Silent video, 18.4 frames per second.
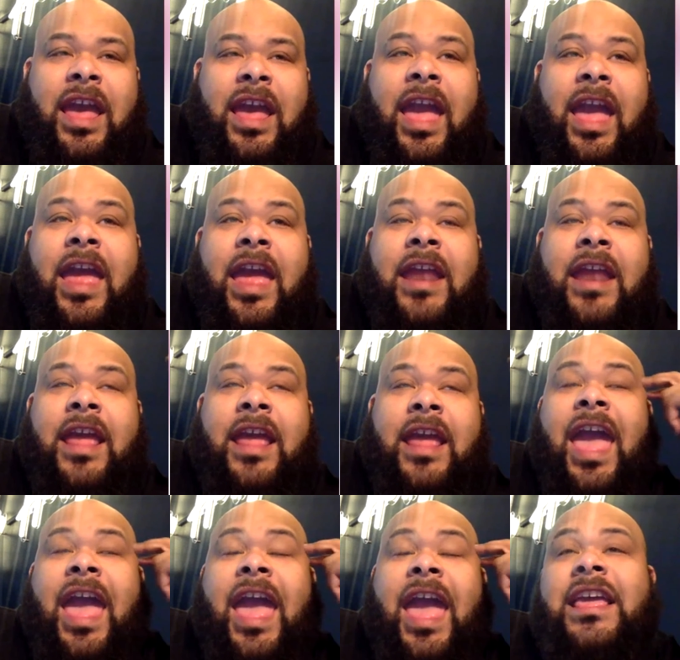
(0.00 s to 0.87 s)
And
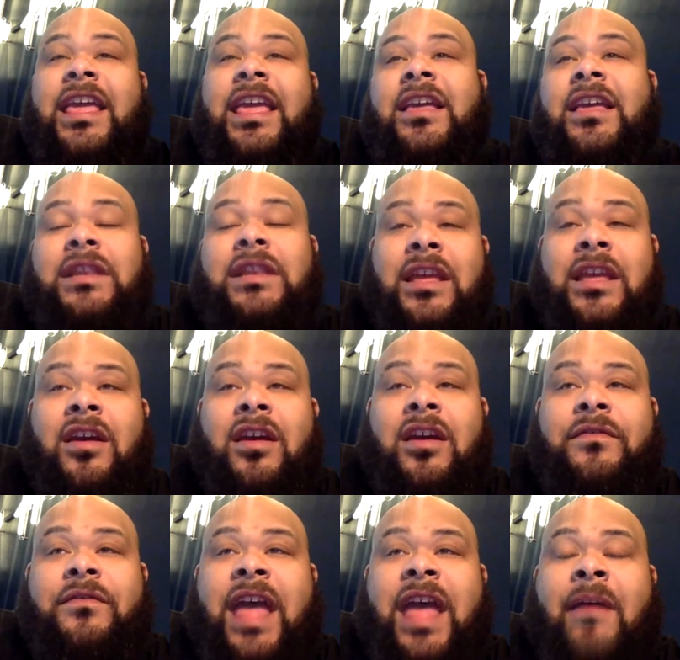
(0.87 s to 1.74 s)
had he
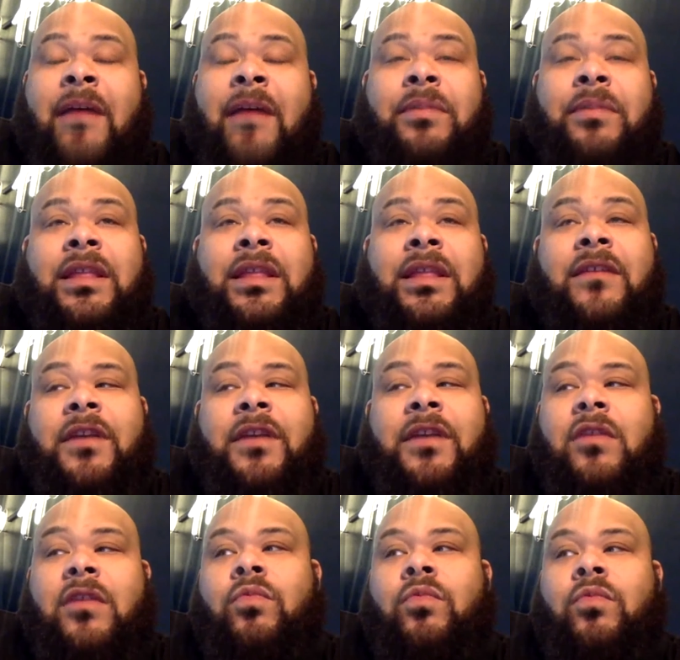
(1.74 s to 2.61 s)
lived, I believe
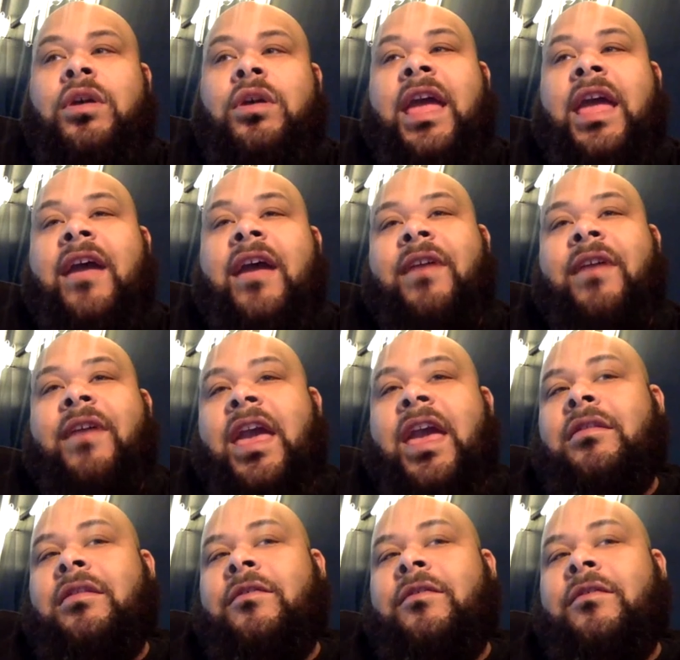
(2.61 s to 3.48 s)
he would have
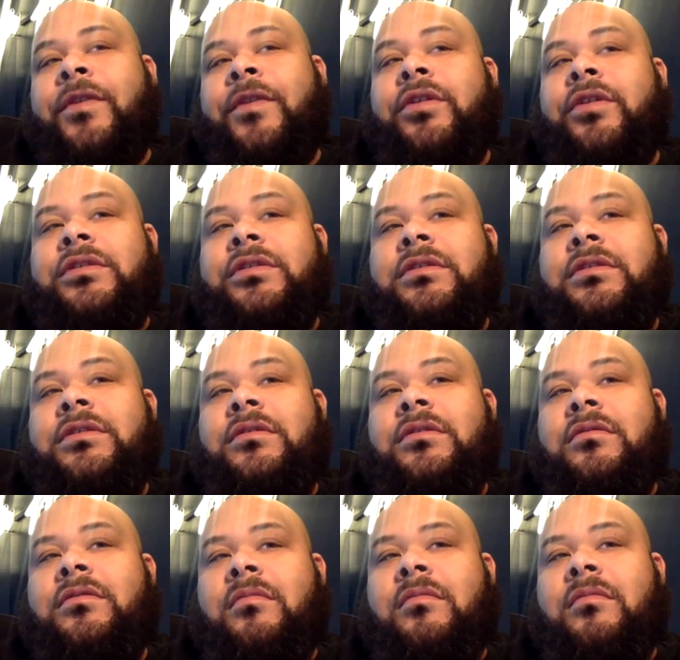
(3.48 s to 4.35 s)
had the first
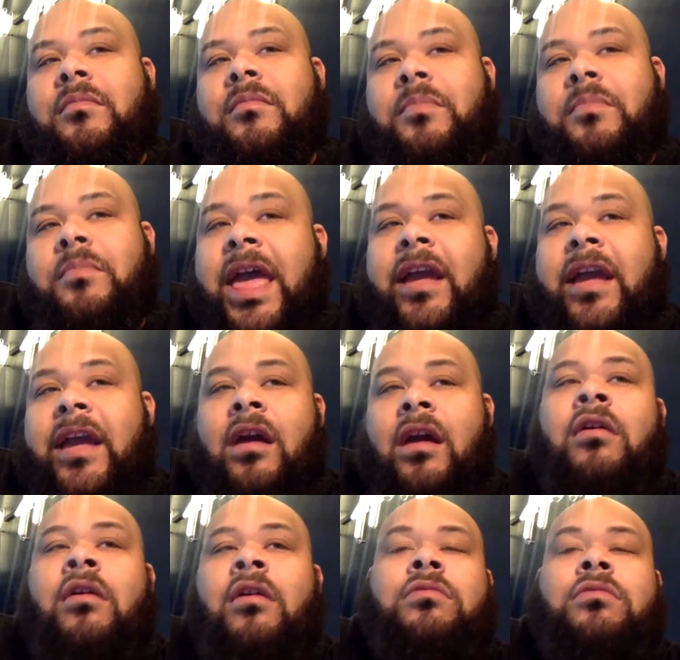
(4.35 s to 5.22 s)
black
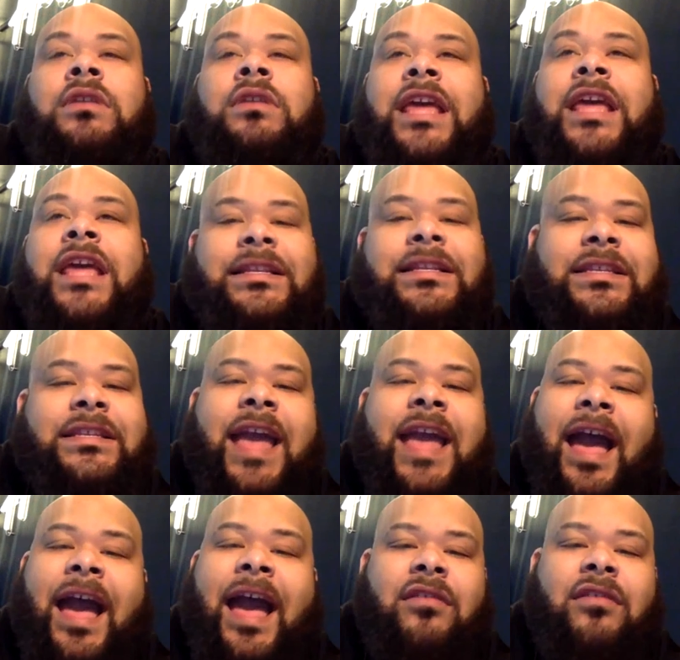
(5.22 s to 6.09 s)
owned legacy
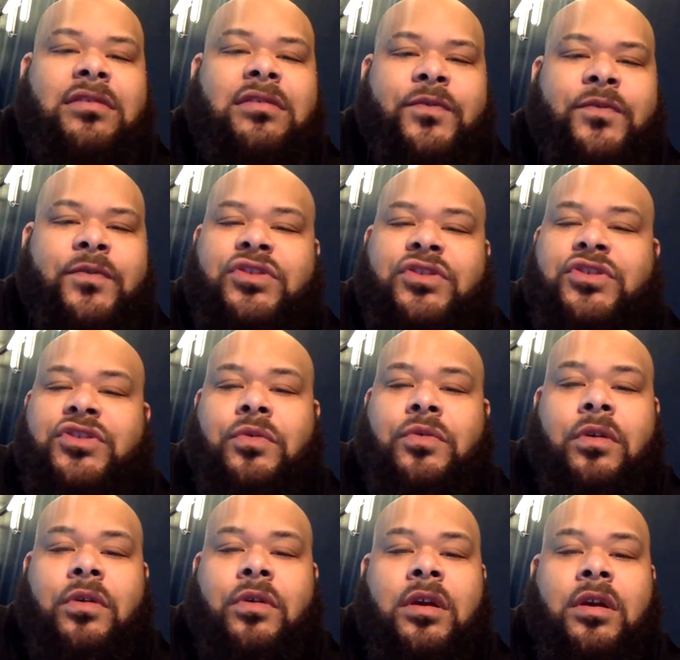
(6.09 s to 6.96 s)
house for
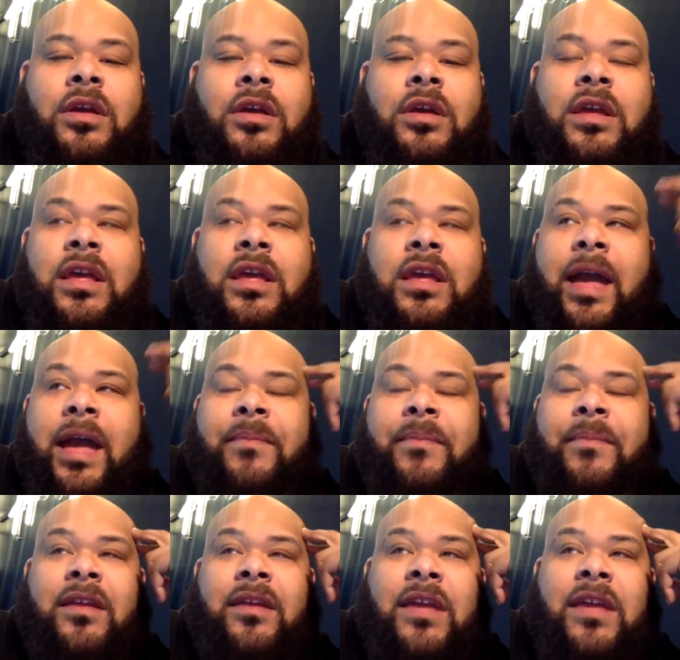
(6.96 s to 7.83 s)
sure. I
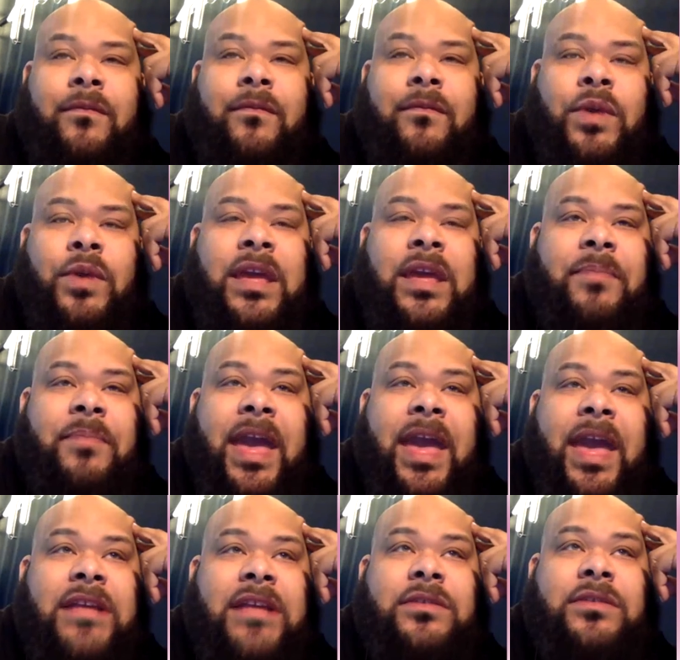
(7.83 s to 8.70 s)
mean, even when he
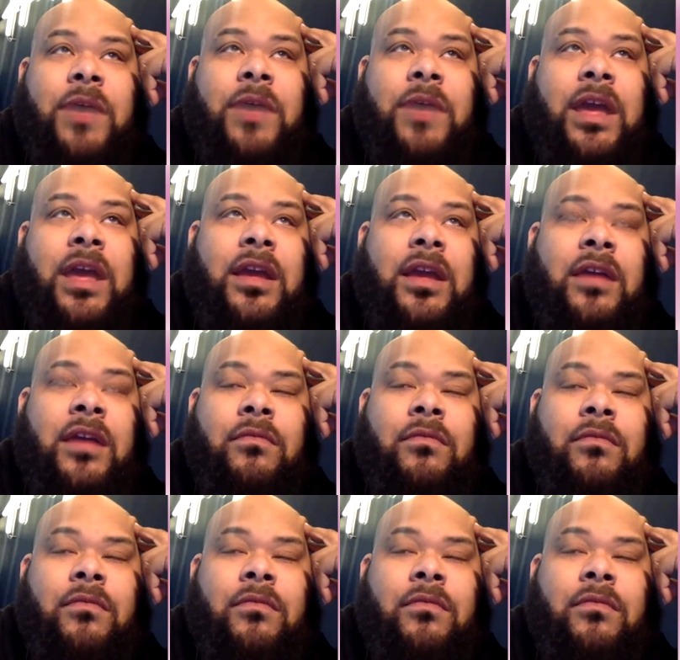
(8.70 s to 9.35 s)
passed away,